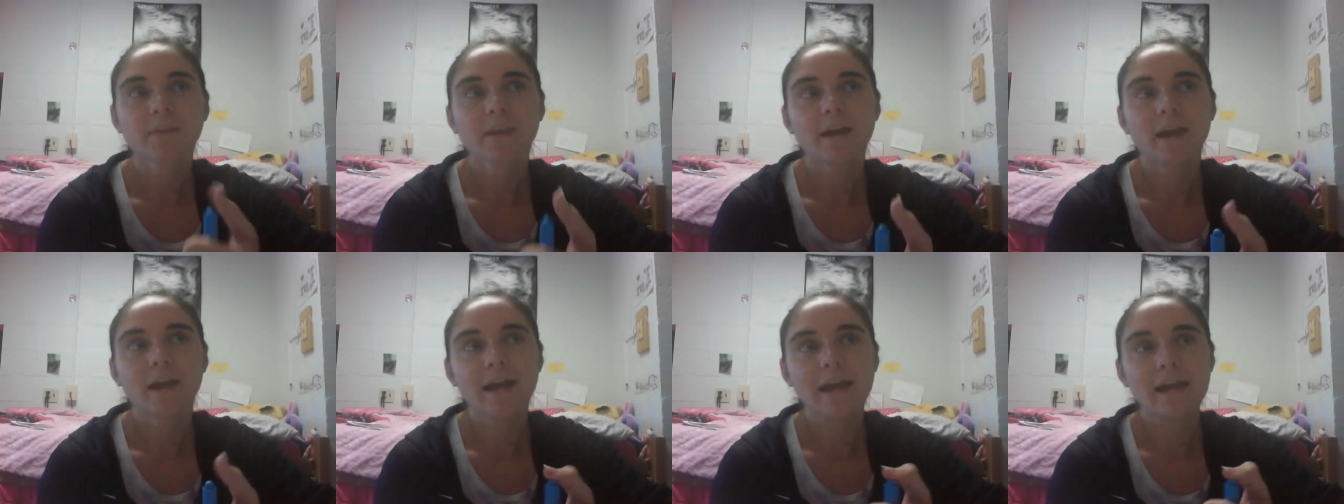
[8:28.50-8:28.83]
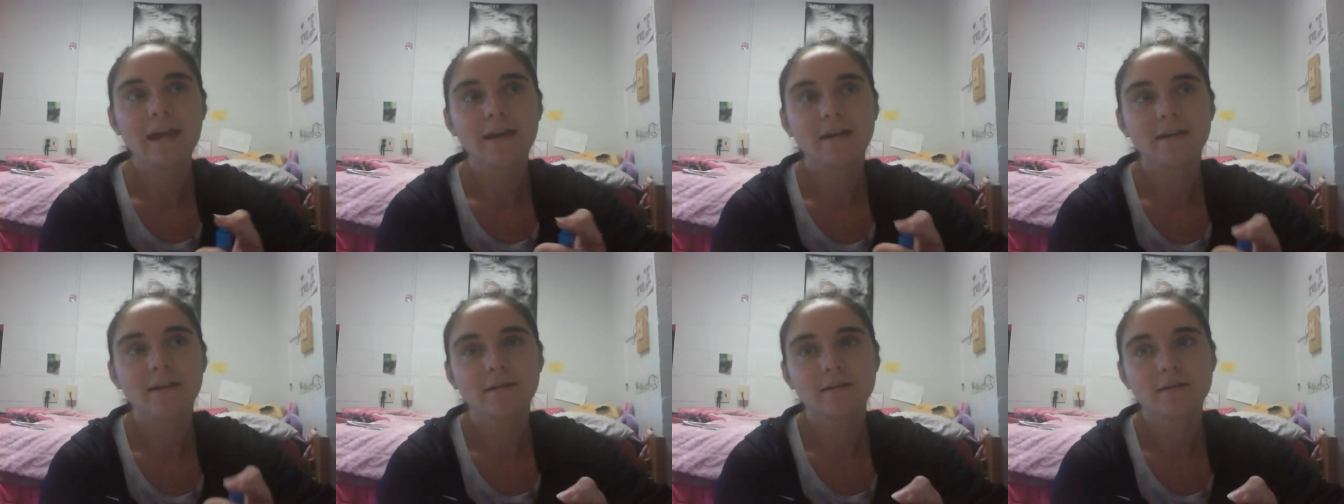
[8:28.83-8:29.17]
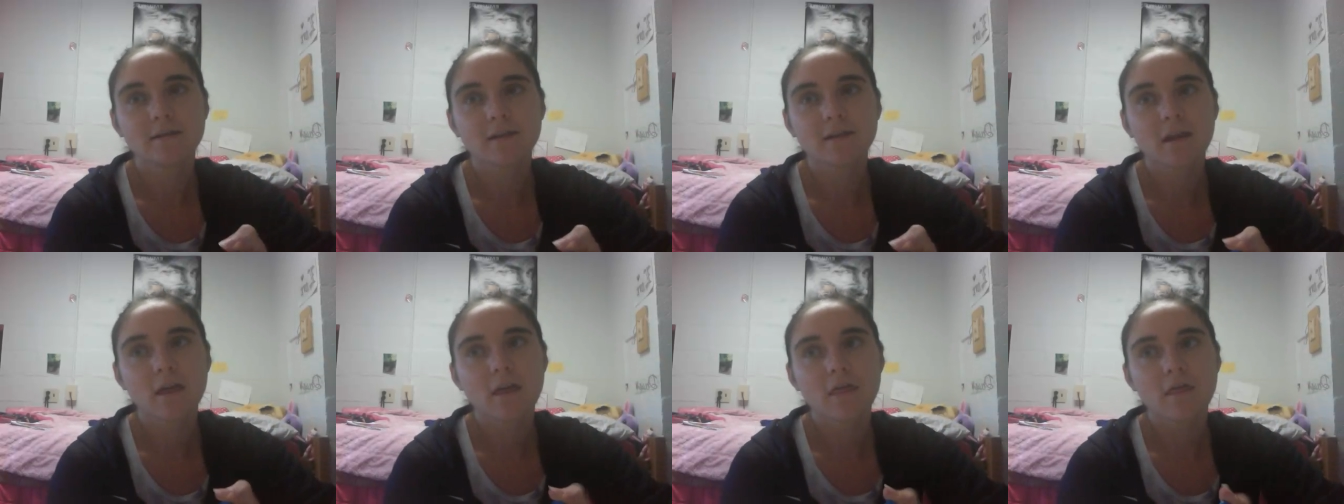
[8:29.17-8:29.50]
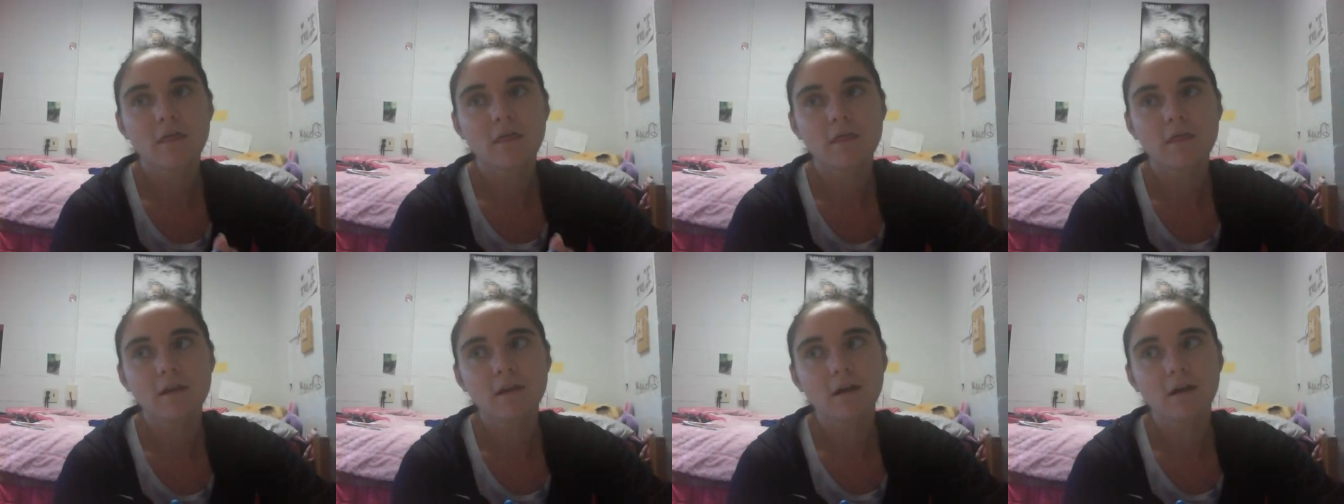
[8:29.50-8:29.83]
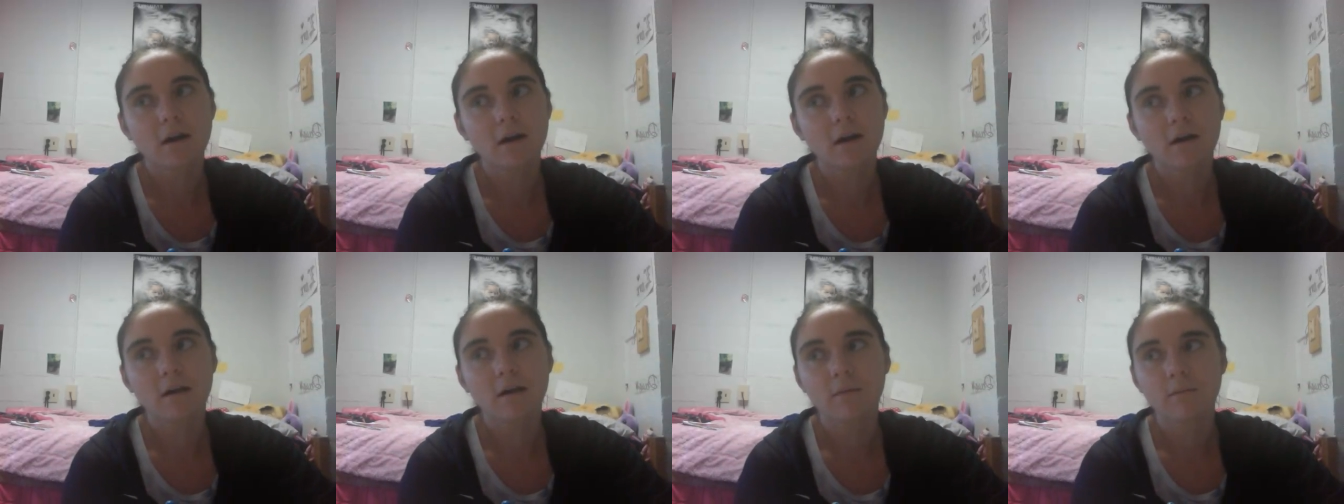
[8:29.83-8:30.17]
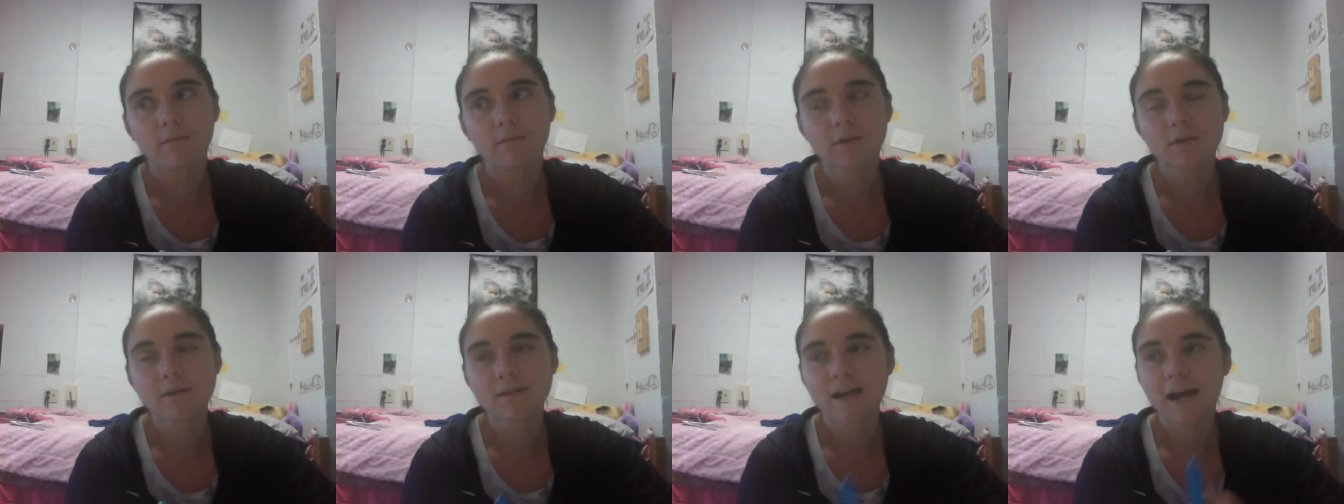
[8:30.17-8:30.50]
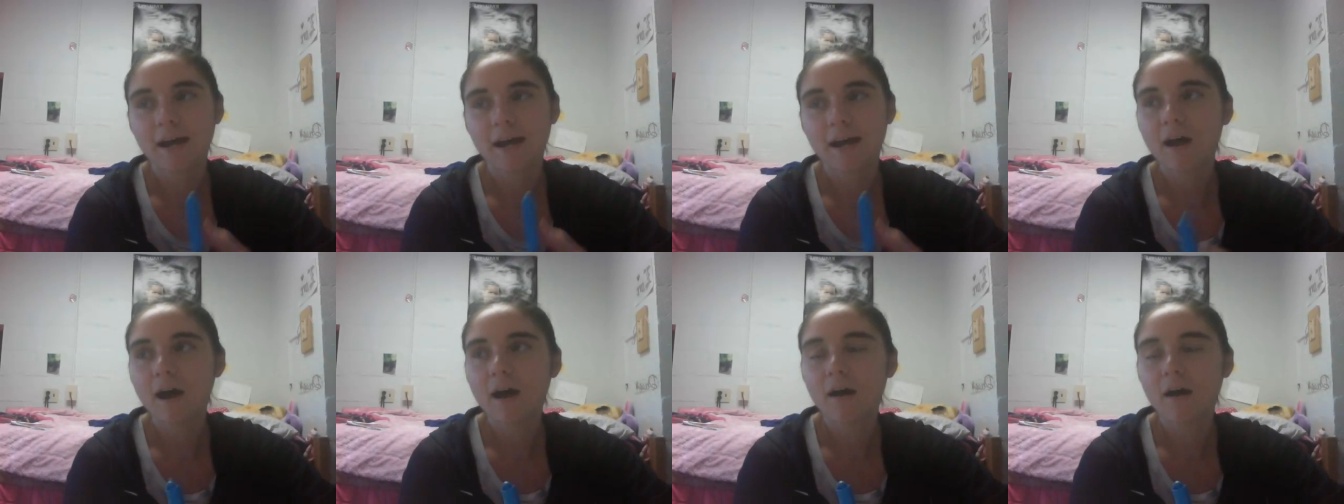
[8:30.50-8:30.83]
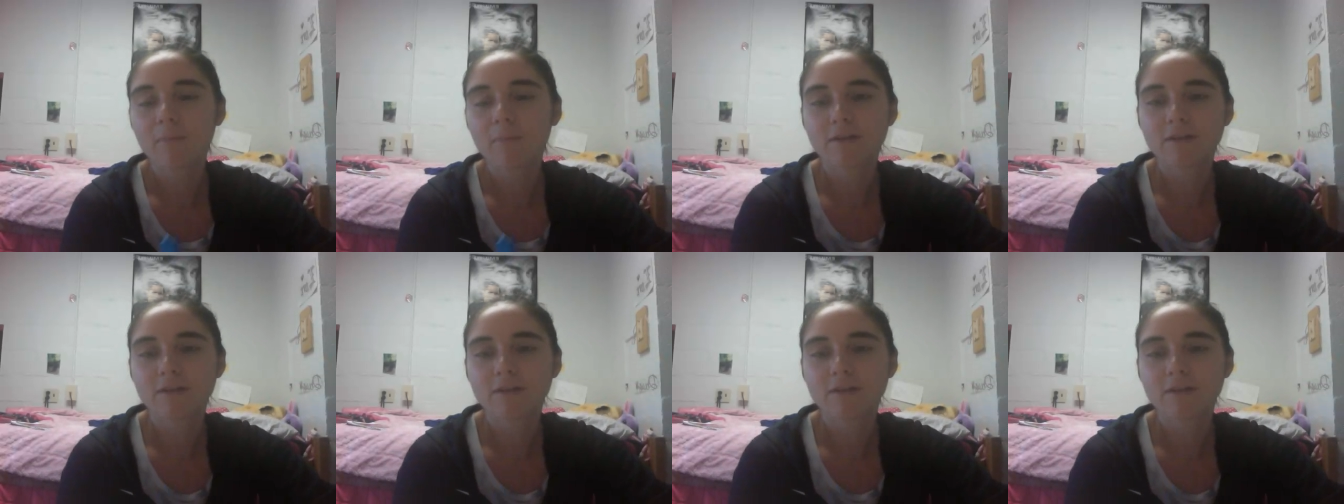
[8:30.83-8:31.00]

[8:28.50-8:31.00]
and you sign up.